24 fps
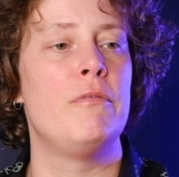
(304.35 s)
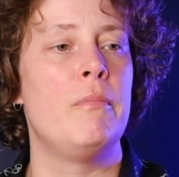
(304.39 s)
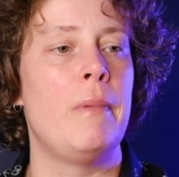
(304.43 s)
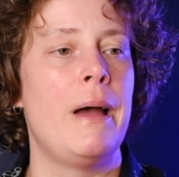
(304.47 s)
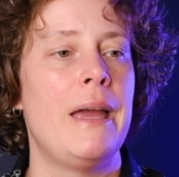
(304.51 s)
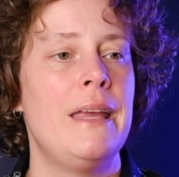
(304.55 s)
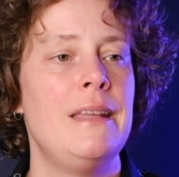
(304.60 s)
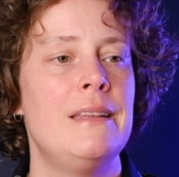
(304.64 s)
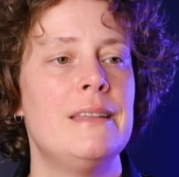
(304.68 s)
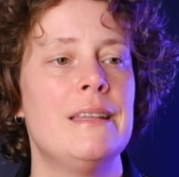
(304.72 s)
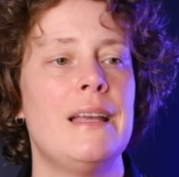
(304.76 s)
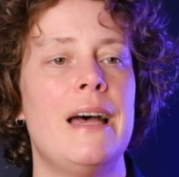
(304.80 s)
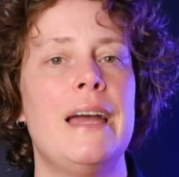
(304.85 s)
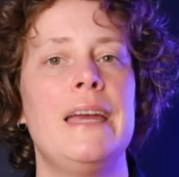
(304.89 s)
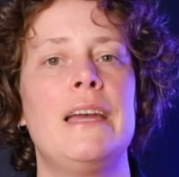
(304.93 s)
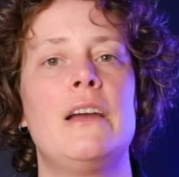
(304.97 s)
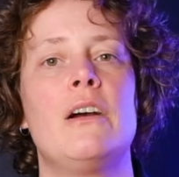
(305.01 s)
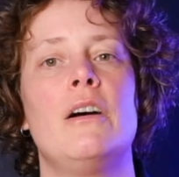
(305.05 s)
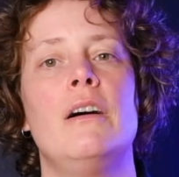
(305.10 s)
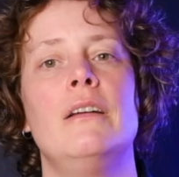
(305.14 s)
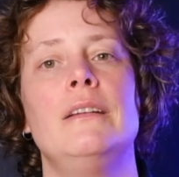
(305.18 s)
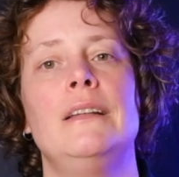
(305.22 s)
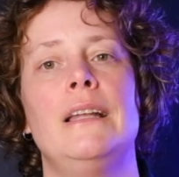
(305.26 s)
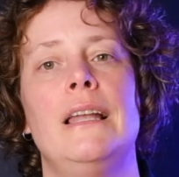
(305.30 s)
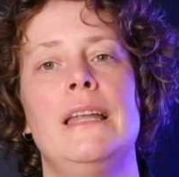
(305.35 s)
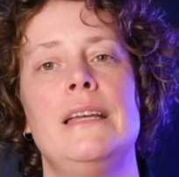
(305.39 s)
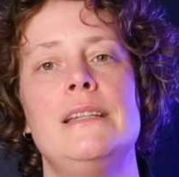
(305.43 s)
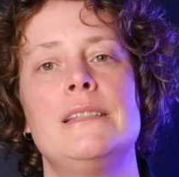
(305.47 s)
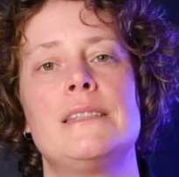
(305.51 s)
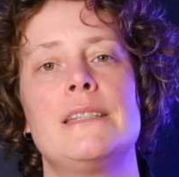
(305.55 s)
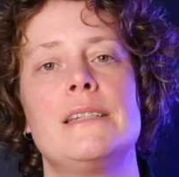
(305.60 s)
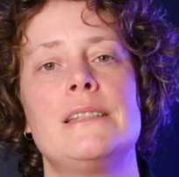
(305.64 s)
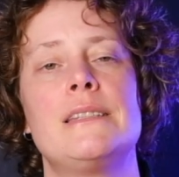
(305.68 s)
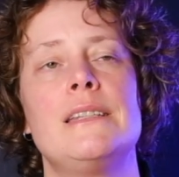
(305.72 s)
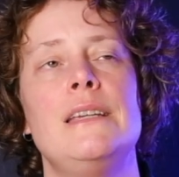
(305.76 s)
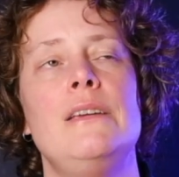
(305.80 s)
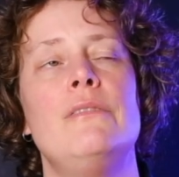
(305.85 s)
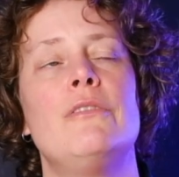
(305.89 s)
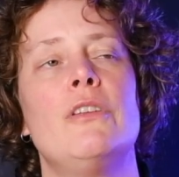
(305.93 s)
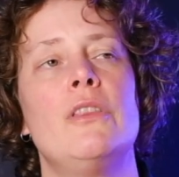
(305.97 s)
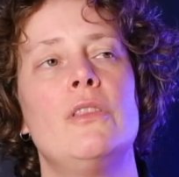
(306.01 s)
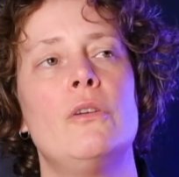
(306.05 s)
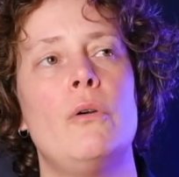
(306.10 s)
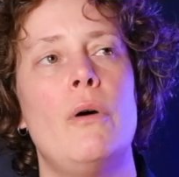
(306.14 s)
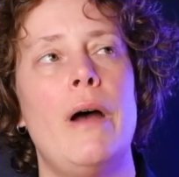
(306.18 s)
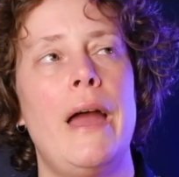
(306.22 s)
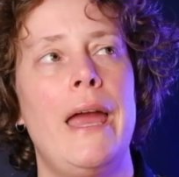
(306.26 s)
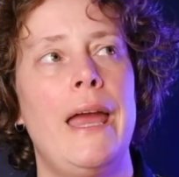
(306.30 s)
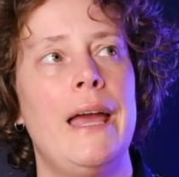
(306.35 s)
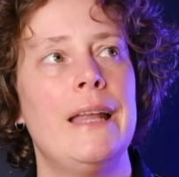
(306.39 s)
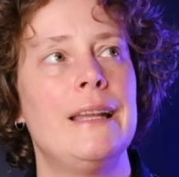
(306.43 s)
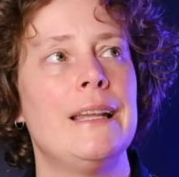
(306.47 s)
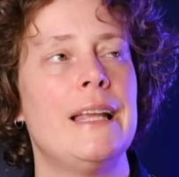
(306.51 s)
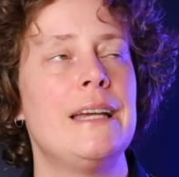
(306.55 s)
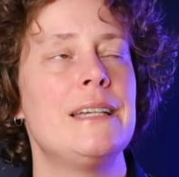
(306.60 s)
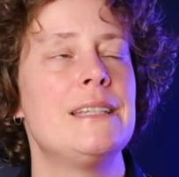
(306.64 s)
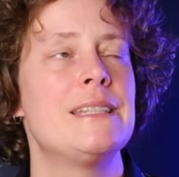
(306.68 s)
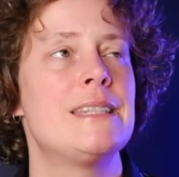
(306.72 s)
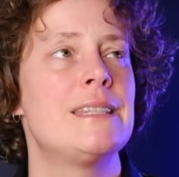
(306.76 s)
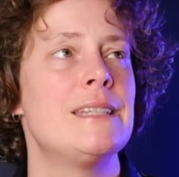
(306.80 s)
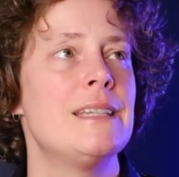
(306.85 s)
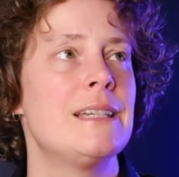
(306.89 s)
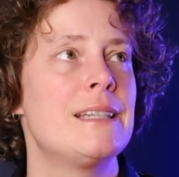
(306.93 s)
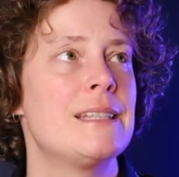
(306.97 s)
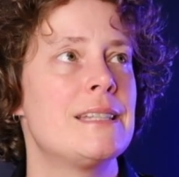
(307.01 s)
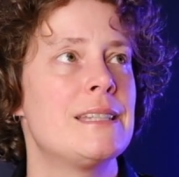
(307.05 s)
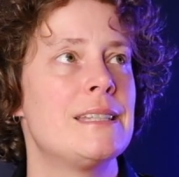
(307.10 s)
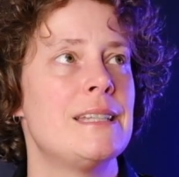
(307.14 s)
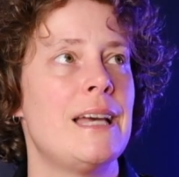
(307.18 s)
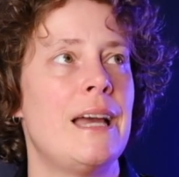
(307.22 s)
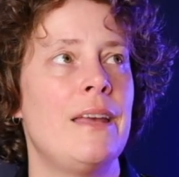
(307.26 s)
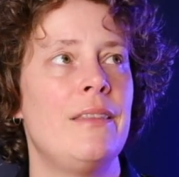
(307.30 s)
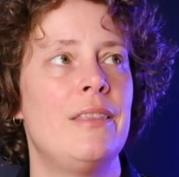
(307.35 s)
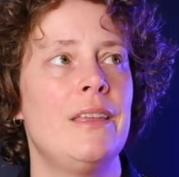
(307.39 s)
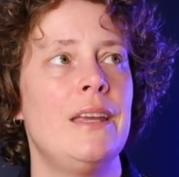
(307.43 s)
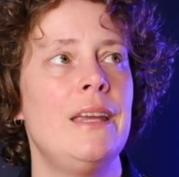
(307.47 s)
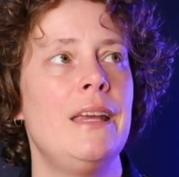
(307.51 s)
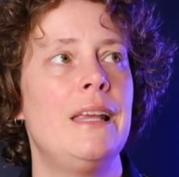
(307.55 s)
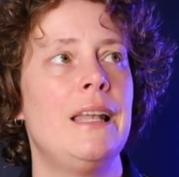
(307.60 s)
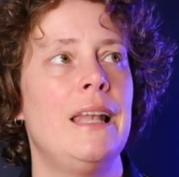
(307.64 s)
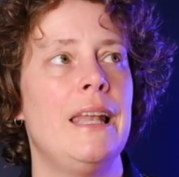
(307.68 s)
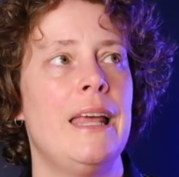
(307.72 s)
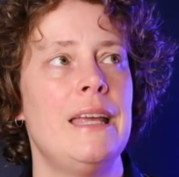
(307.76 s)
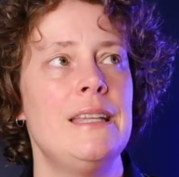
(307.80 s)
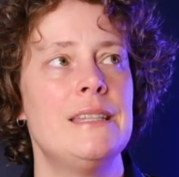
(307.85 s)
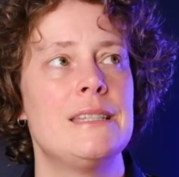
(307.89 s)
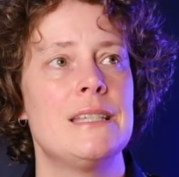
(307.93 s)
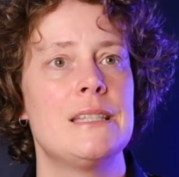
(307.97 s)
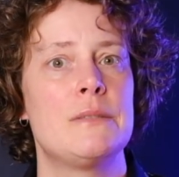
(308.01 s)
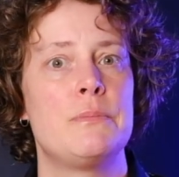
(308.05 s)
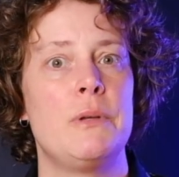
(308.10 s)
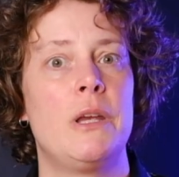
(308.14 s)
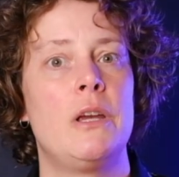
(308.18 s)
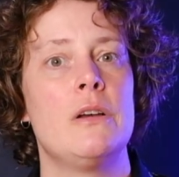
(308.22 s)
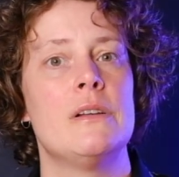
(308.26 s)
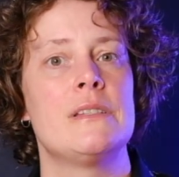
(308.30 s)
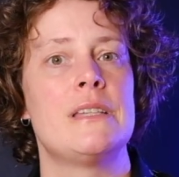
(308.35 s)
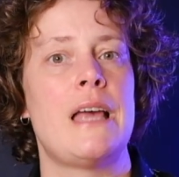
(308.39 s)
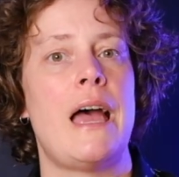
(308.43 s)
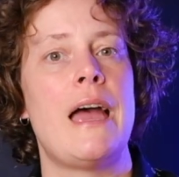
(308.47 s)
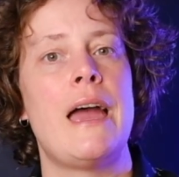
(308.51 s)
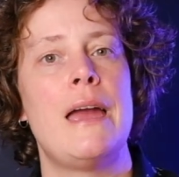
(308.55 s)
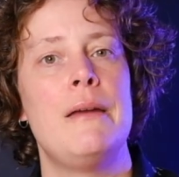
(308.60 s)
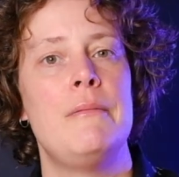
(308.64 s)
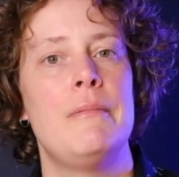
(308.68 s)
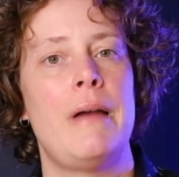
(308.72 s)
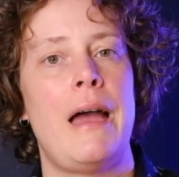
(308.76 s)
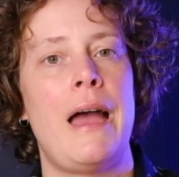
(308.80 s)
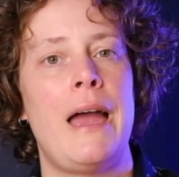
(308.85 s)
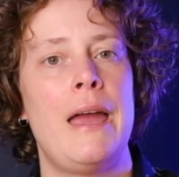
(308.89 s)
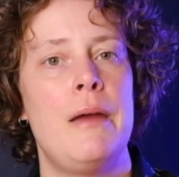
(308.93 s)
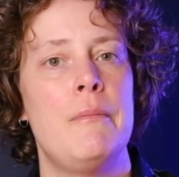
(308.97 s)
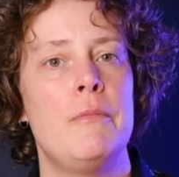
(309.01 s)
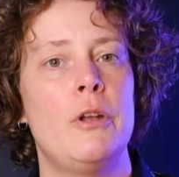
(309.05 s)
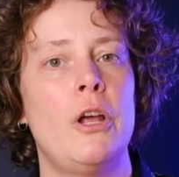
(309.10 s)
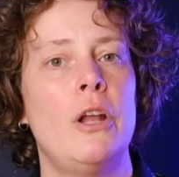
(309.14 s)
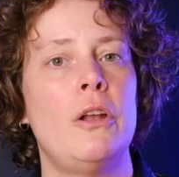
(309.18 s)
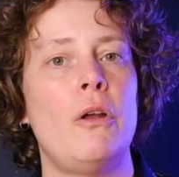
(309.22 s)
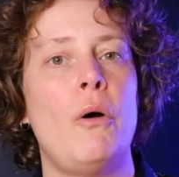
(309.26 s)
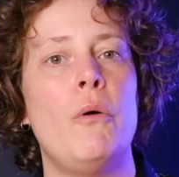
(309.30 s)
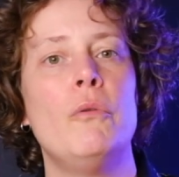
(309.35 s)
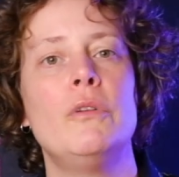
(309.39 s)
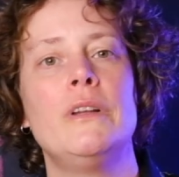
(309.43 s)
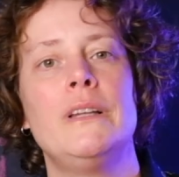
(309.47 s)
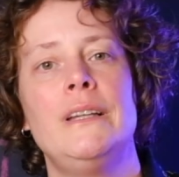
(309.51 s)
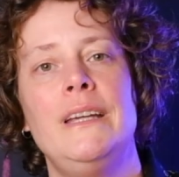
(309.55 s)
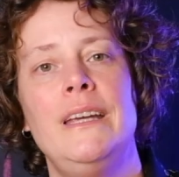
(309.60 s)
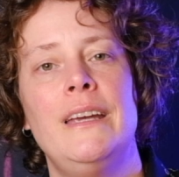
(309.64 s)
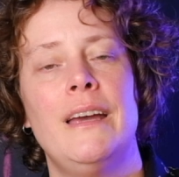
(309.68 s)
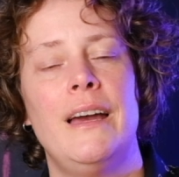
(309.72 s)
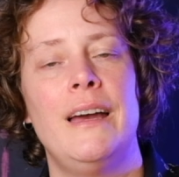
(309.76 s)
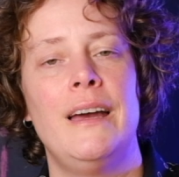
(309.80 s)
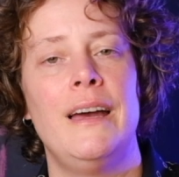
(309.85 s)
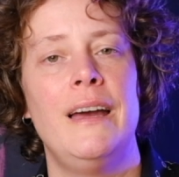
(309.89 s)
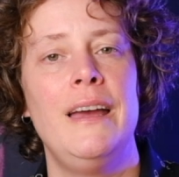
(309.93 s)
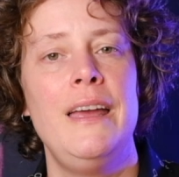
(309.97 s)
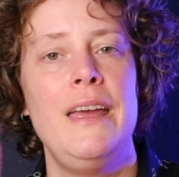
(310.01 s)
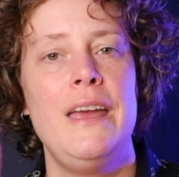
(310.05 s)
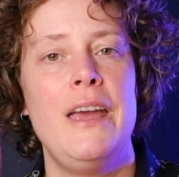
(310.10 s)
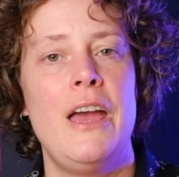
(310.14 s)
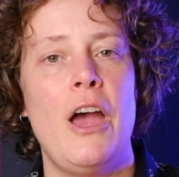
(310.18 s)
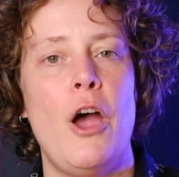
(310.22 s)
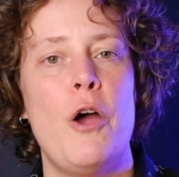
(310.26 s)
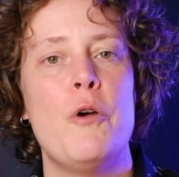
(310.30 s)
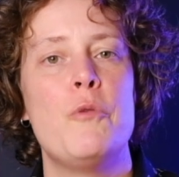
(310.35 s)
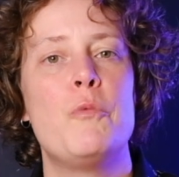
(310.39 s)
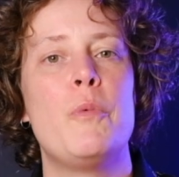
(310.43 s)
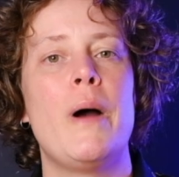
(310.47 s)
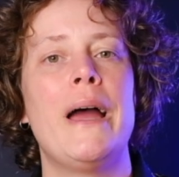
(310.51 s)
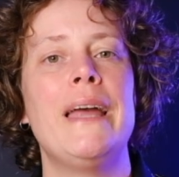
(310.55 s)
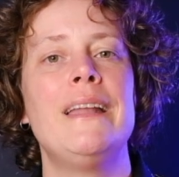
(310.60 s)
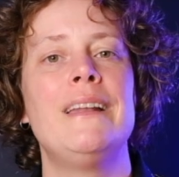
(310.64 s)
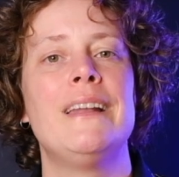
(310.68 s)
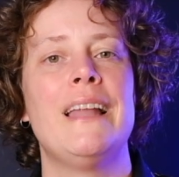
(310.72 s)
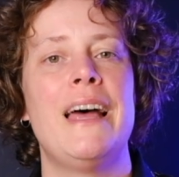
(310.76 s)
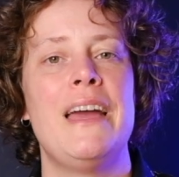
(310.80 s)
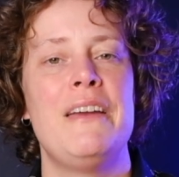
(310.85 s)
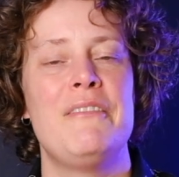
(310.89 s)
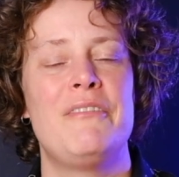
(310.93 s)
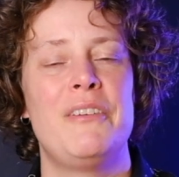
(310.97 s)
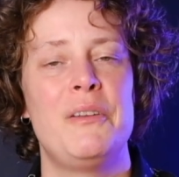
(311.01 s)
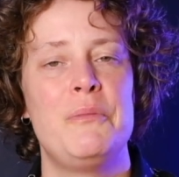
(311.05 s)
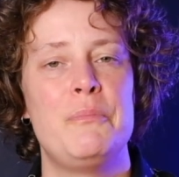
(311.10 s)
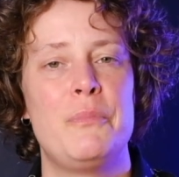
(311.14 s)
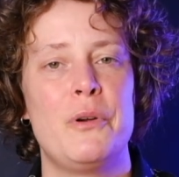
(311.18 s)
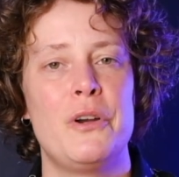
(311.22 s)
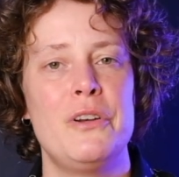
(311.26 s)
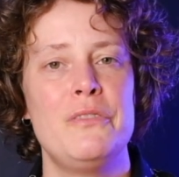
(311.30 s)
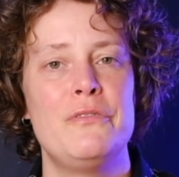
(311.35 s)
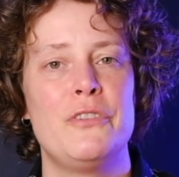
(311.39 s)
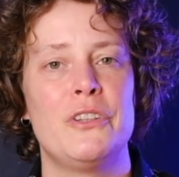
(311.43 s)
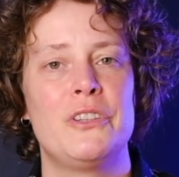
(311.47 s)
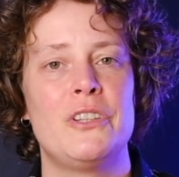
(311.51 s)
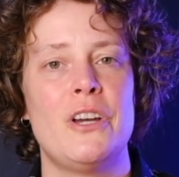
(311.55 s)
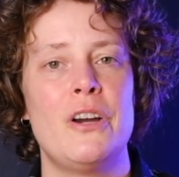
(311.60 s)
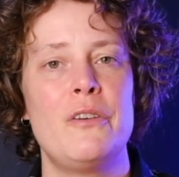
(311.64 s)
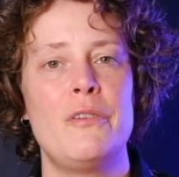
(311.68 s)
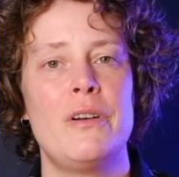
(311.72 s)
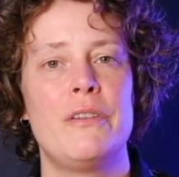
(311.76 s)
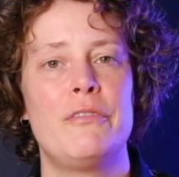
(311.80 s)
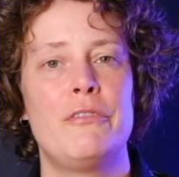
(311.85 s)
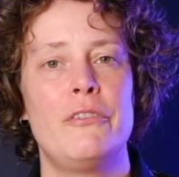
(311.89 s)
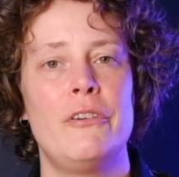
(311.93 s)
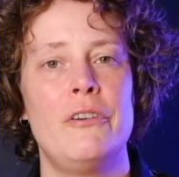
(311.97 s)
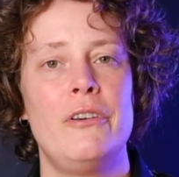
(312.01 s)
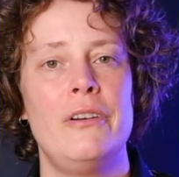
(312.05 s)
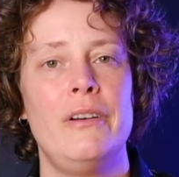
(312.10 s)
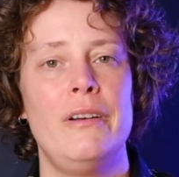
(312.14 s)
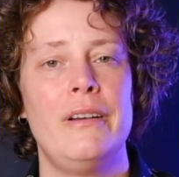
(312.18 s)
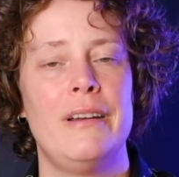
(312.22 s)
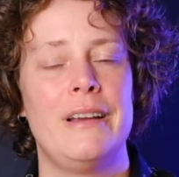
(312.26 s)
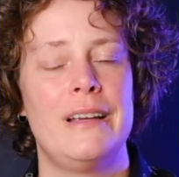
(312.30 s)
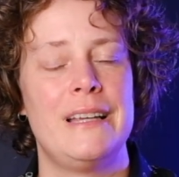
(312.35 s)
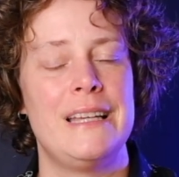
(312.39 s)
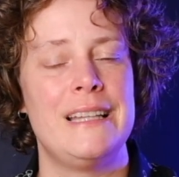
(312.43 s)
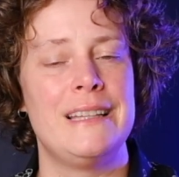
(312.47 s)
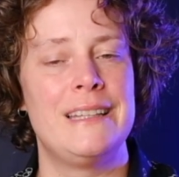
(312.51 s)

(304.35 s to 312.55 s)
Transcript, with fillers: my Nikon lenses, even though I had like 6, I think, lenses, because I am not only a wildlife and bird photographer.